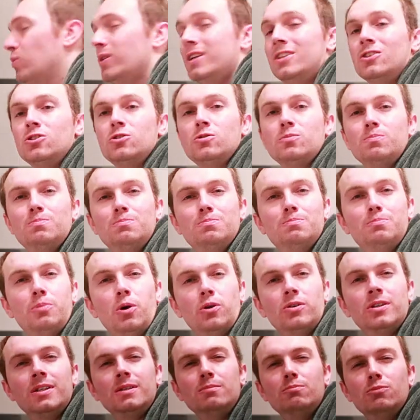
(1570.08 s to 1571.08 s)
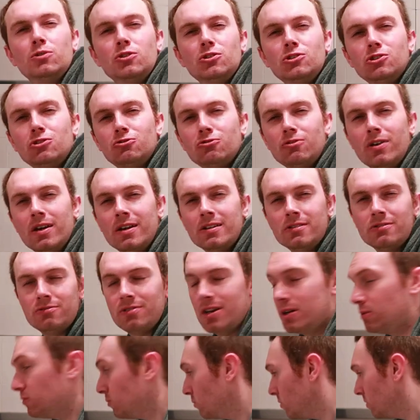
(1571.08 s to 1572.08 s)
which body
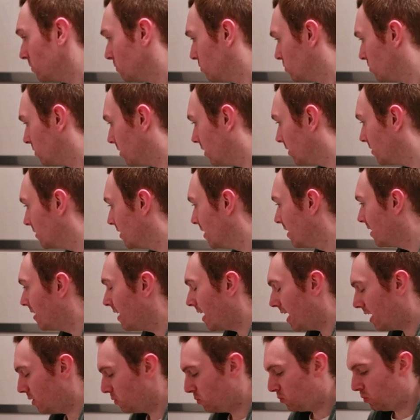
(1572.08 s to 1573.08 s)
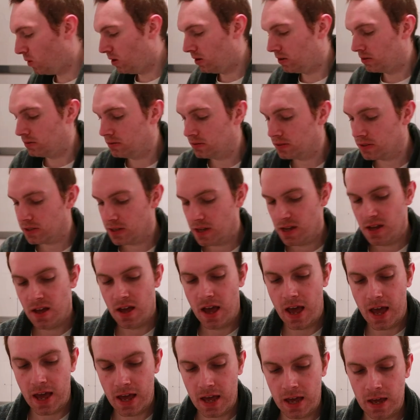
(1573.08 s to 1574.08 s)
moisturizer I want.
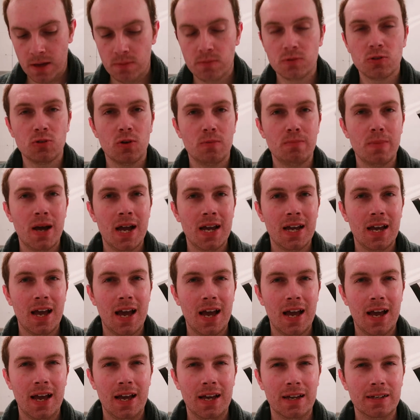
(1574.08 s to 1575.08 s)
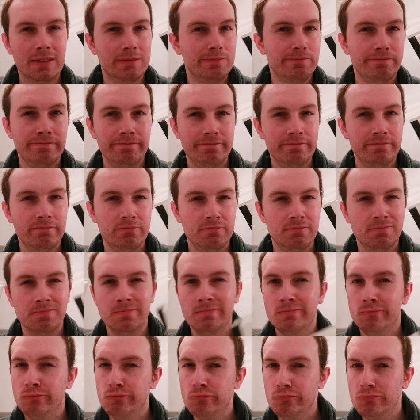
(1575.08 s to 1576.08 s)
So I might,
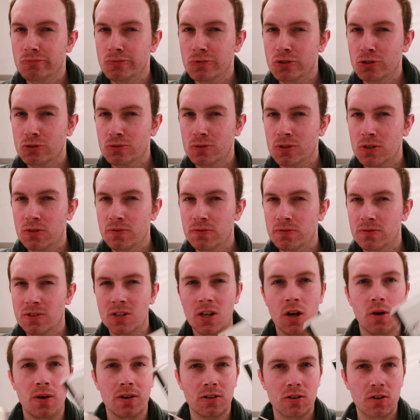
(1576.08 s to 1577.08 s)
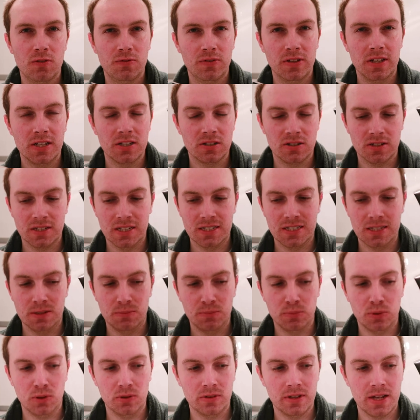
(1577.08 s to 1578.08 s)
I'll go for this because I
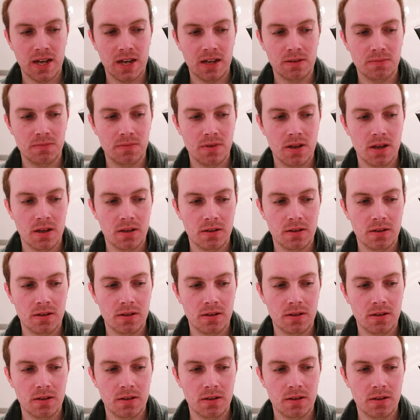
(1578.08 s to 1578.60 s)
did put that